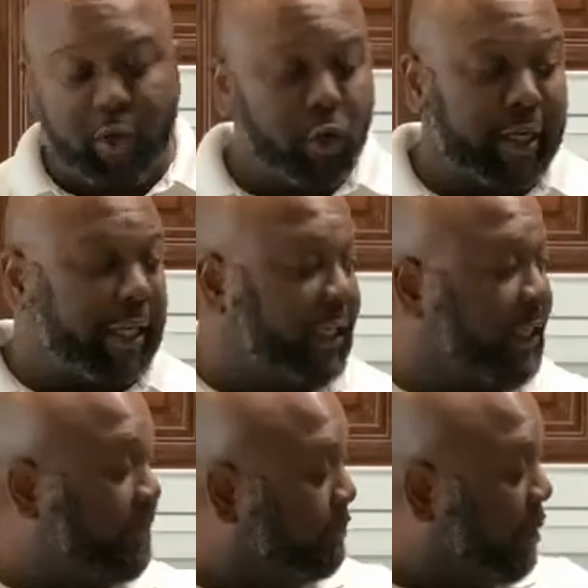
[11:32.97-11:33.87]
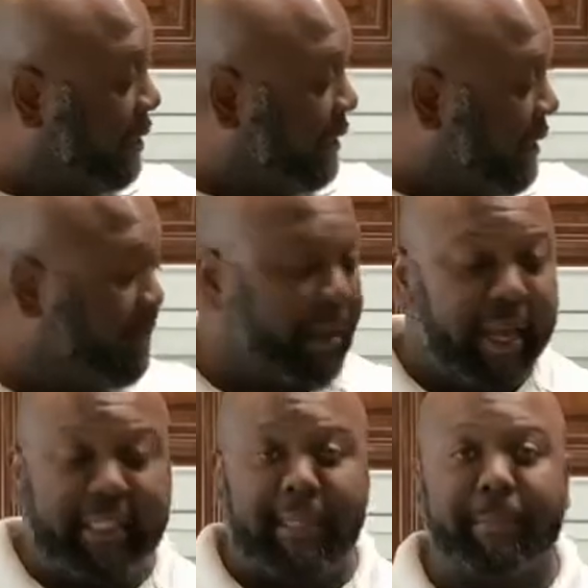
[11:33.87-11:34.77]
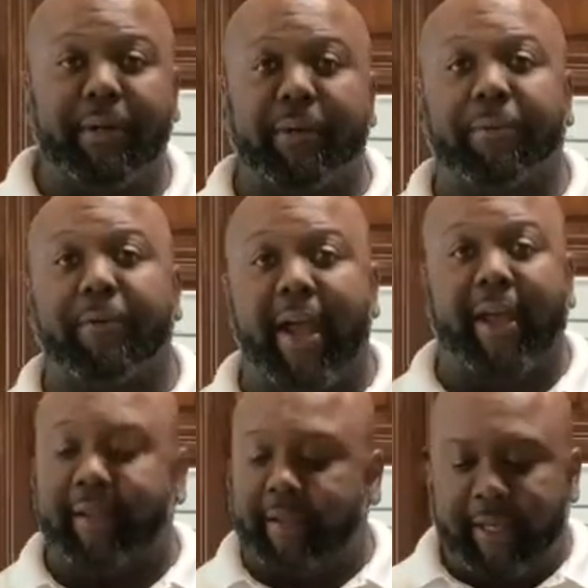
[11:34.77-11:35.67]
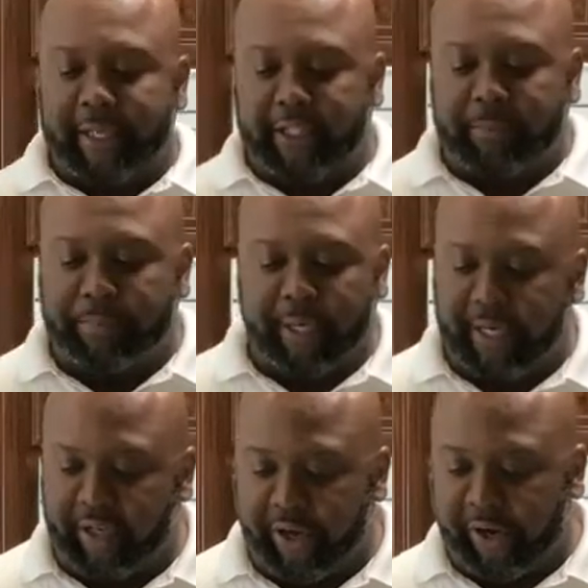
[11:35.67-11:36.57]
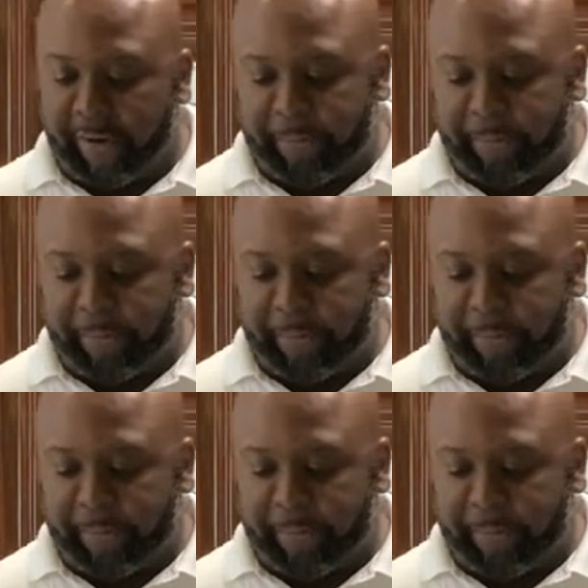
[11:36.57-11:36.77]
or get pushed in the back as I put it on the rack, just put it in here.